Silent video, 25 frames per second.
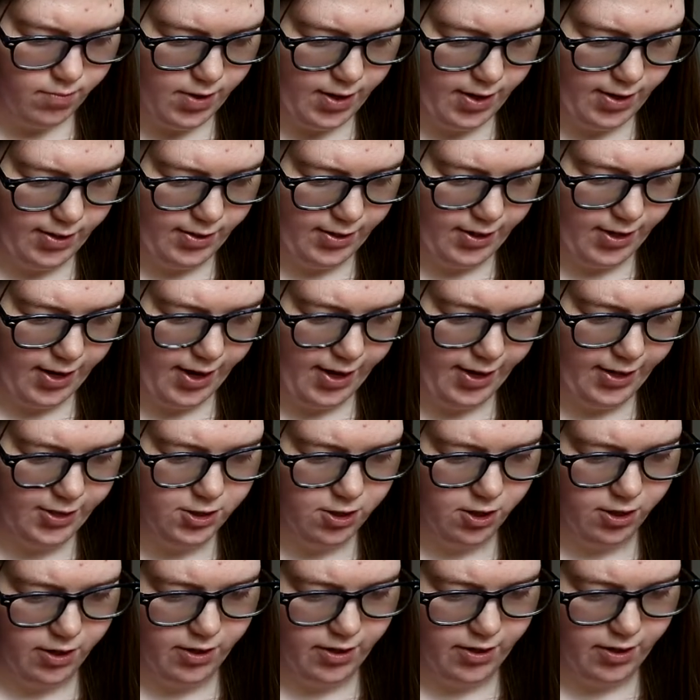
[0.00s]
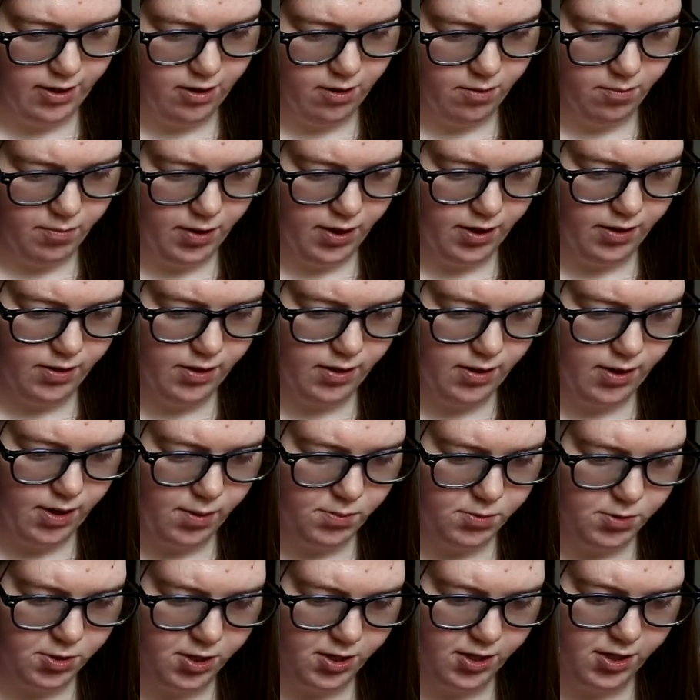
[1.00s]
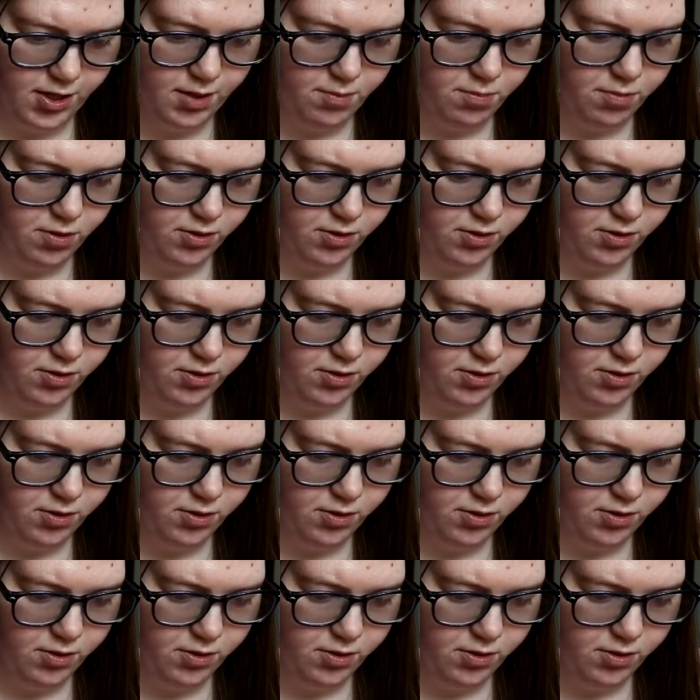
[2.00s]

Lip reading: And you guys are going to help me. Then I'm just going to keep